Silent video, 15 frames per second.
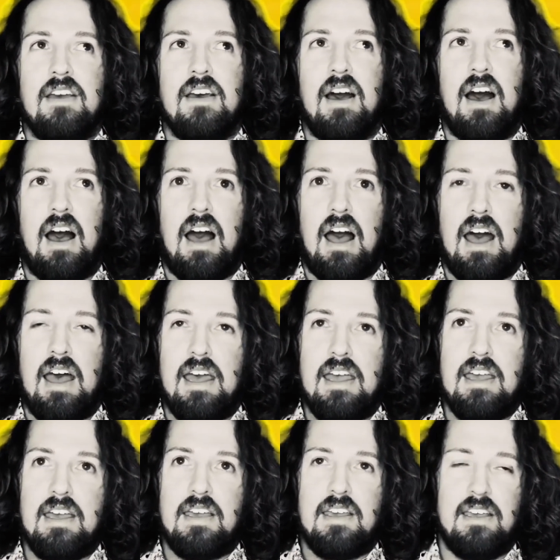
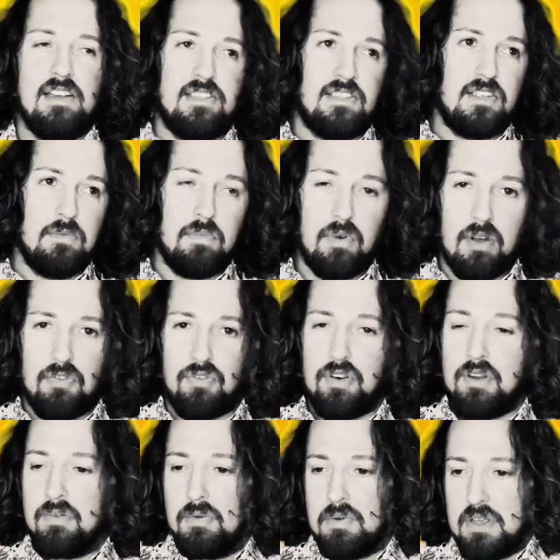I kissed your
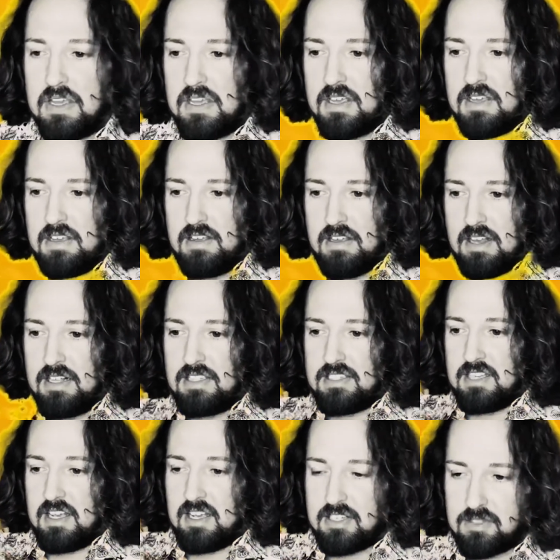boyfriend, we had
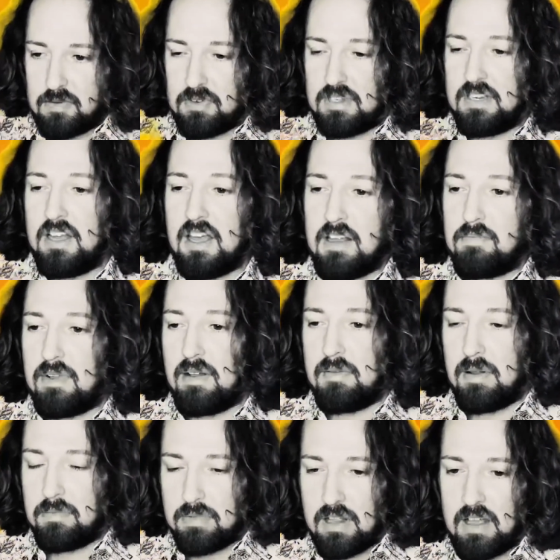sex one night, blah
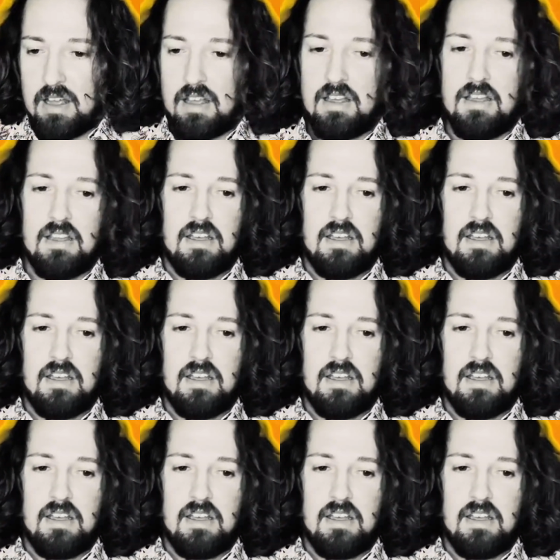blah blah.